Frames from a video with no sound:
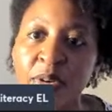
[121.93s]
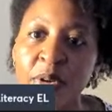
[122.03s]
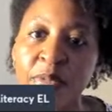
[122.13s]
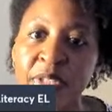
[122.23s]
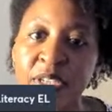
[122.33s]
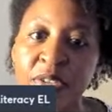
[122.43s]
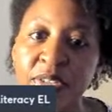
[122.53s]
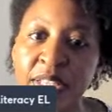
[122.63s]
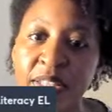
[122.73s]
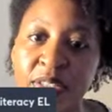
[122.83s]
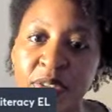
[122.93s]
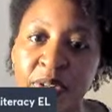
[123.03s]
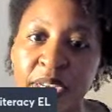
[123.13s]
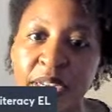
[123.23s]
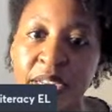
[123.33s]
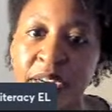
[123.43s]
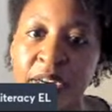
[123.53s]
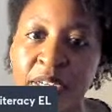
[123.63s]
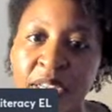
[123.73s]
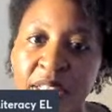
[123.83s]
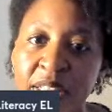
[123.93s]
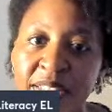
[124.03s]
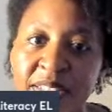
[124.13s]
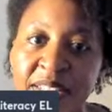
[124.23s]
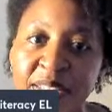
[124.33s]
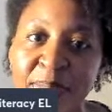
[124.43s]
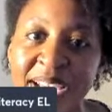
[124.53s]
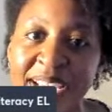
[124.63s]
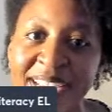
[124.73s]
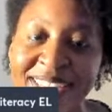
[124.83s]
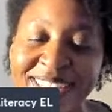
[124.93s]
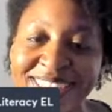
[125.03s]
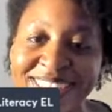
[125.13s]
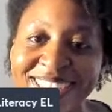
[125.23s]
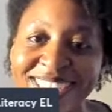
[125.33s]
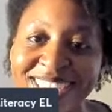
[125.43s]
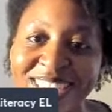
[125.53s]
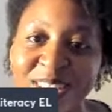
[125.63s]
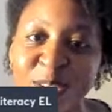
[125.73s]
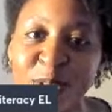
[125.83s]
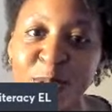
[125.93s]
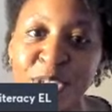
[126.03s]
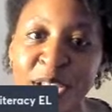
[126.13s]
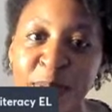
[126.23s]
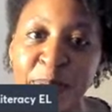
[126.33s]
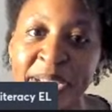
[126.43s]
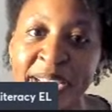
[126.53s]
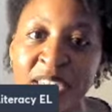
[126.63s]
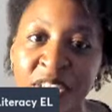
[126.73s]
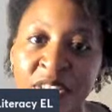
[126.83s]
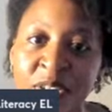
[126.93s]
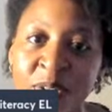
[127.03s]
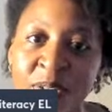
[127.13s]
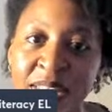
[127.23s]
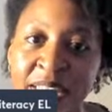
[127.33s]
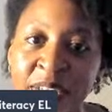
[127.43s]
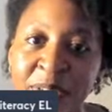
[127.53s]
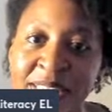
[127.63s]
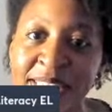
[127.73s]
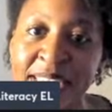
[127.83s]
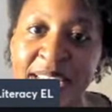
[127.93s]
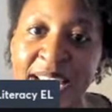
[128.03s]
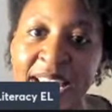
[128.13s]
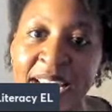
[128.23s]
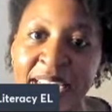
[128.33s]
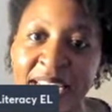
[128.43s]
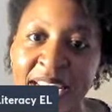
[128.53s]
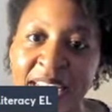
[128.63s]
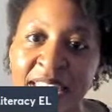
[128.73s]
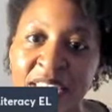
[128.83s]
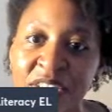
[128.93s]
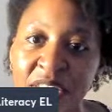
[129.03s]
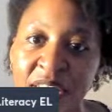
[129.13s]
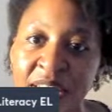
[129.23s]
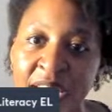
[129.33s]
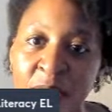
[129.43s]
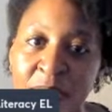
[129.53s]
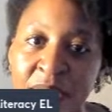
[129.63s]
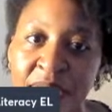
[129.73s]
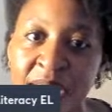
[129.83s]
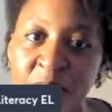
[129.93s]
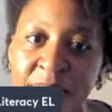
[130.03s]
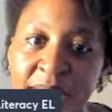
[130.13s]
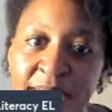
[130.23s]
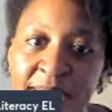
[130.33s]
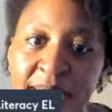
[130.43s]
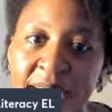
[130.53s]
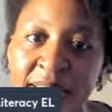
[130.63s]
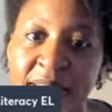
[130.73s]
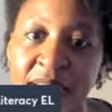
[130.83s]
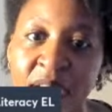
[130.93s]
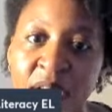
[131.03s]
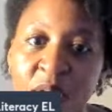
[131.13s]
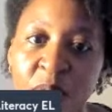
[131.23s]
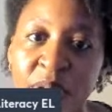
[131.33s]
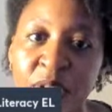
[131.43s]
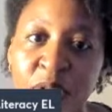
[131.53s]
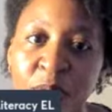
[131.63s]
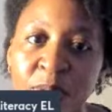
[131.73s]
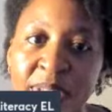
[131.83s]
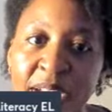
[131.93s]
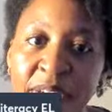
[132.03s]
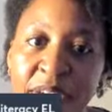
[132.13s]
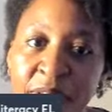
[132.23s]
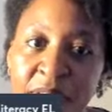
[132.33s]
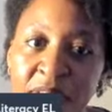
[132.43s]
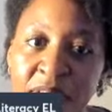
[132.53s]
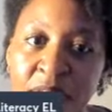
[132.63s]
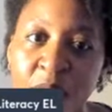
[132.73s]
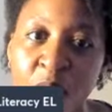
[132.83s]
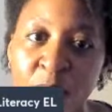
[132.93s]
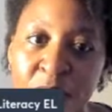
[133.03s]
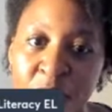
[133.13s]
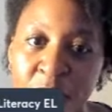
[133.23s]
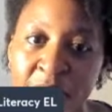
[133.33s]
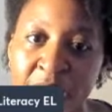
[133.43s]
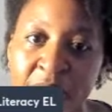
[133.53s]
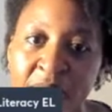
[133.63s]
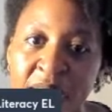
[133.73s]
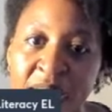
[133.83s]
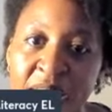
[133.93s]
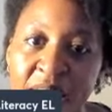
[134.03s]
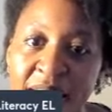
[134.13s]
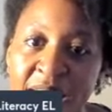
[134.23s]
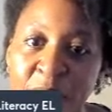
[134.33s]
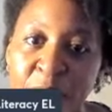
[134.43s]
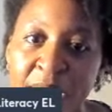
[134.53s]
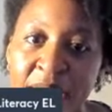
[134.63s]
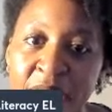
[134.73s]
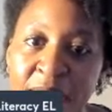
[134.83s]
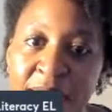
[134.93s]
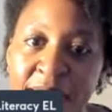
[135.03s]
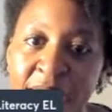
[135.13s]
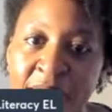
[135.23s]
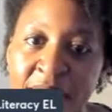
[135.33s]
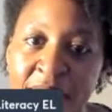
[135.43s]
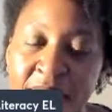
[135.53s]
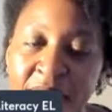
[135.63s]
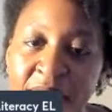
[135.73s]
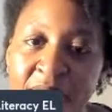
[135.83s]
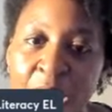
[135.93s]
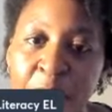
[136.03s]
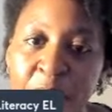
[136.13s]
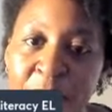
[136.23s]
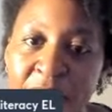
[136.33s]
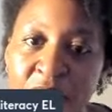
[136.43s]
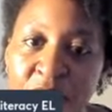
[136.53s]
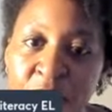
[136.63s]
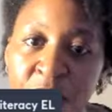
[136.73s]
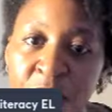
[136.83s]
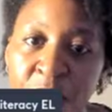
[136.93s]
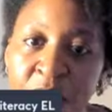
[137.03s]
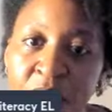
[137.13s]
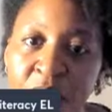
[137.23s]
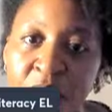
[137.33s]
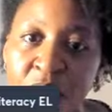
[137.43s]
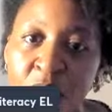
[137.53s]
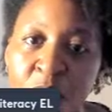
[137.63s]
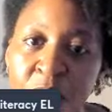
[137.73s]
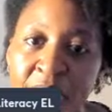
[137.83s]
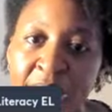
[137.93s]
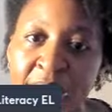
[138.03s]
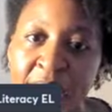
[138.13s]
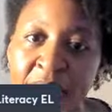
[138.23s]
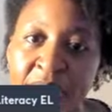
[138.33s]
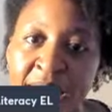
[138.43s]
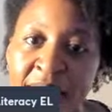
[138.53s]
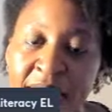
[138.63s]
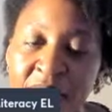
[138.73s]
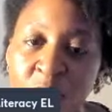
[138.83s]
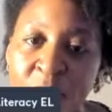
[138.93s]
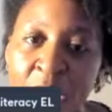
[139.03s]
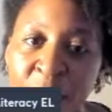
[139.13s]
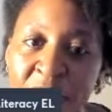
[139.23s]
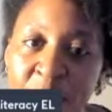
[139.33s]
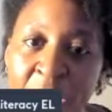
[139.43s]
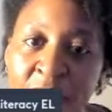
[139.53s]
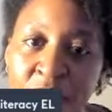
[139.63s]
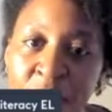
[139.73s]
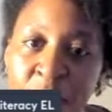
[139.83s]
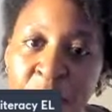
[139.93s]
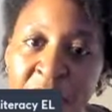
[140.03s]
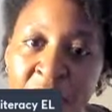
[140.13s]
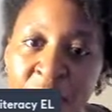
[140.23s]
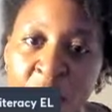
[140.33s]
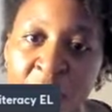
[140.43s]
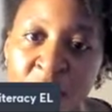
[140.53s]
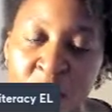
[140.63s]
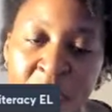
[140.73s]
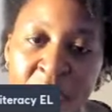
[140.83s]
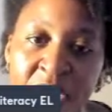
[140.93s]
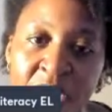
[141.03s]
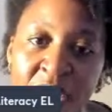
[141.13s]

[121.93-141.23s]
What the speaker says: so hopefully you see this screen here. This is my YouTube channel page, Adult Literacy and English Language. That's what that says. When you scroll down here, this is the home screen. Then right here it says, I'm going to read this to you. You can, and this is what I respond to as far as when